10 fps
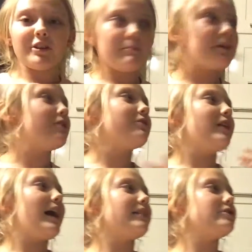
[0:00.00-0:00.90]
in the middle
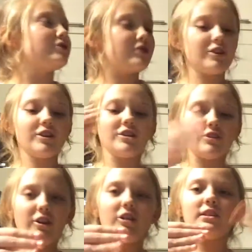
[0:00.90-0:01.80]
and sugar,
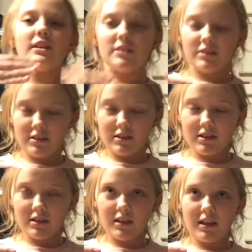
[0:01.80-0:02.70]
salt, and
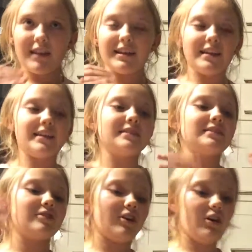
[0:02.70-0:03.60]

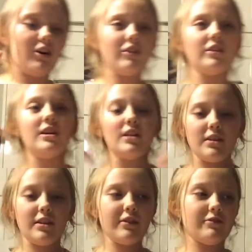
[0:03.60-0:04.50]
yeast on
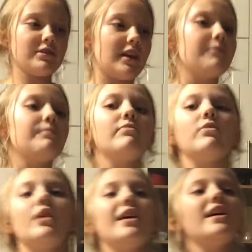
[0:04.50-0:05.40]
the other side.
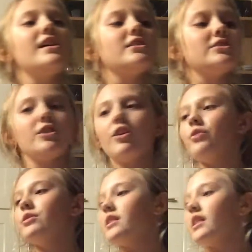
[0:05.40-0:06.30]
So